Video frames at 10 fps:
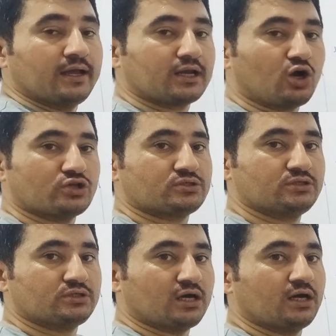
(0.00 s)
In cos
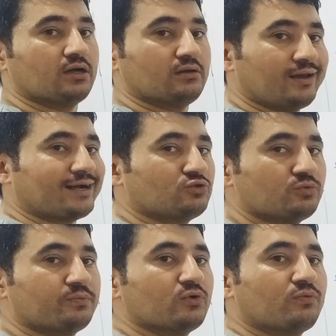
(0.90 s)
theta, let
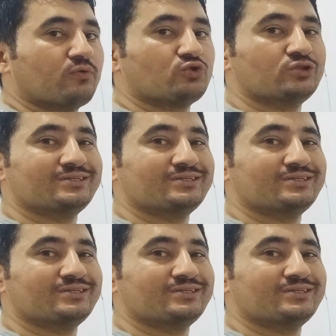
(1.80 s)
you put the